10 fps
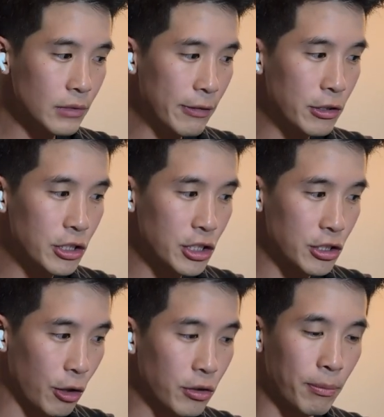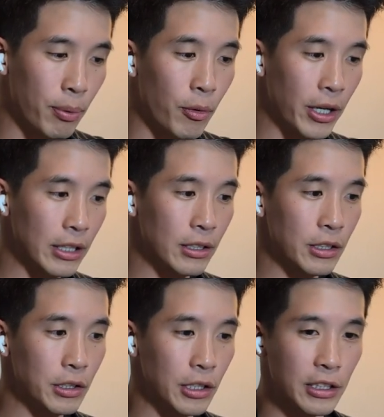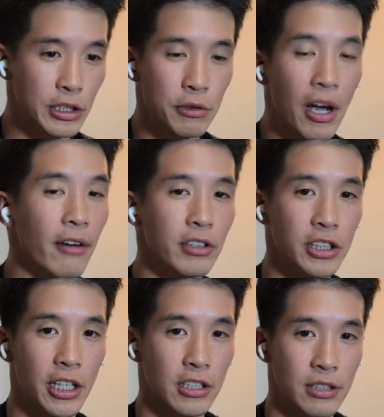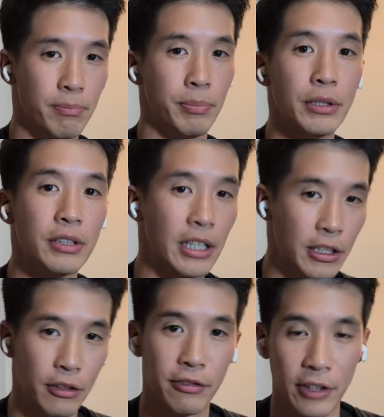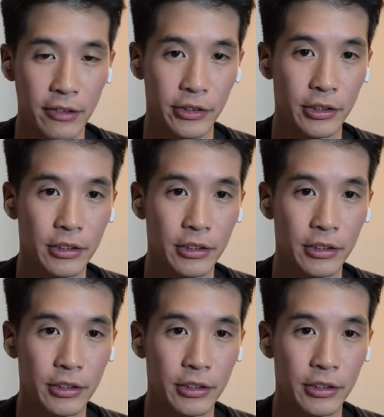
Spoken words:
If you just start the point, at least you have a chance to build it in your favor.